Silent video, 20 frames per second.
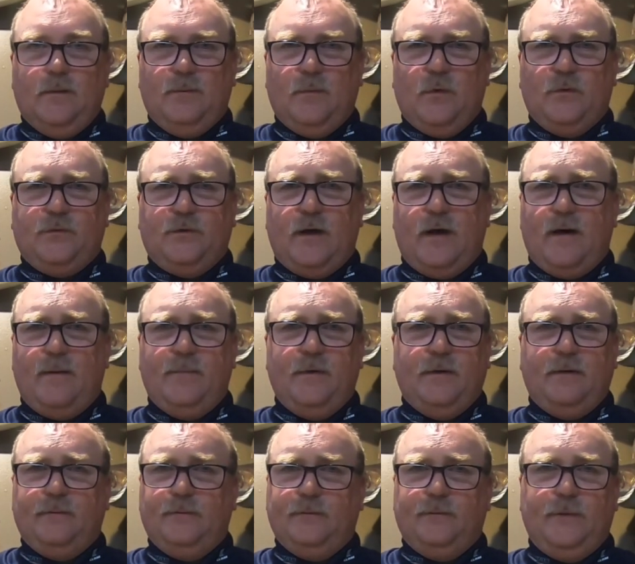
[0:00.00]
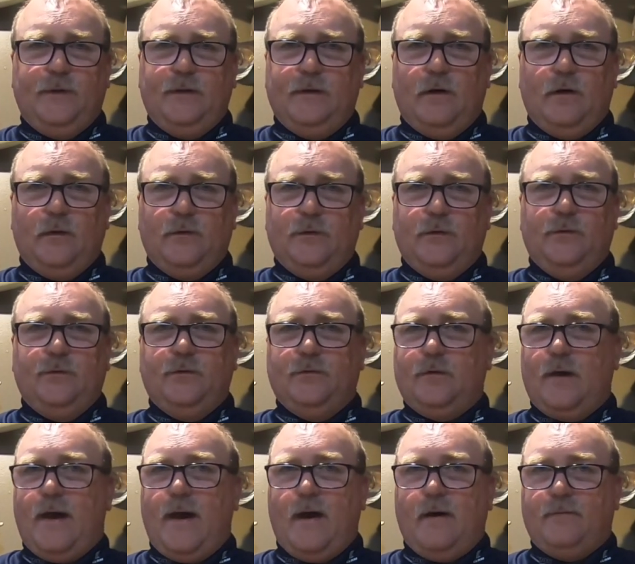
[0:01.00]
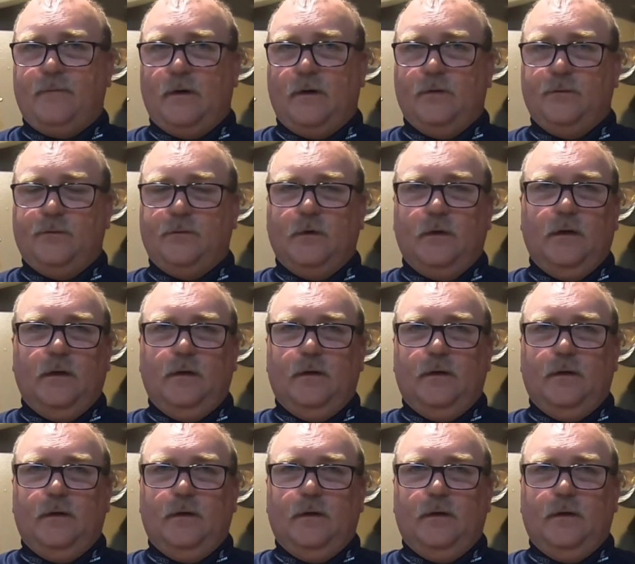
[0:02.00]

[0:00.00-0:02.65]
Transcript: Most common we all use is a 1/2 ounce.